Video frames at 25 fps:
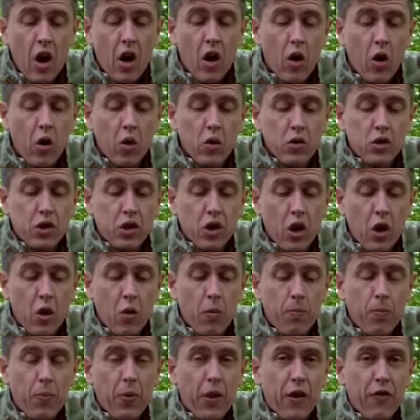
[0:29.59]
Also,
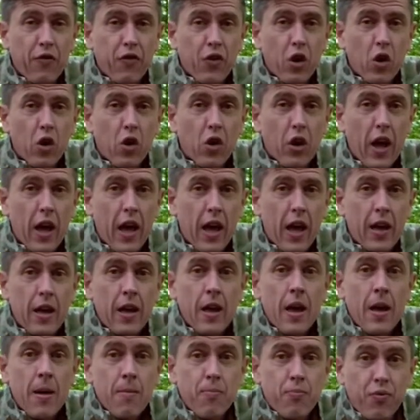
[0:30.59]
if you're a
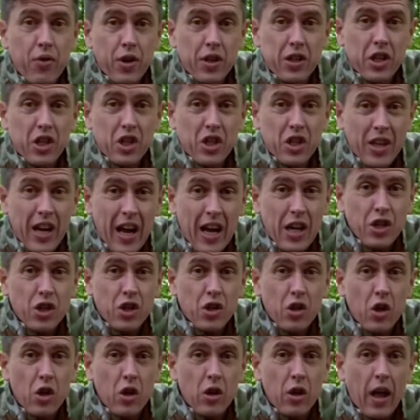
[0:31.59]
British
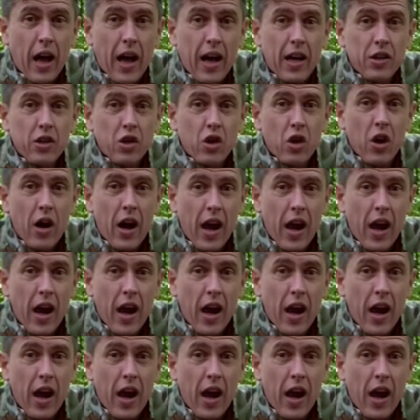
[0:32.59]
national and you're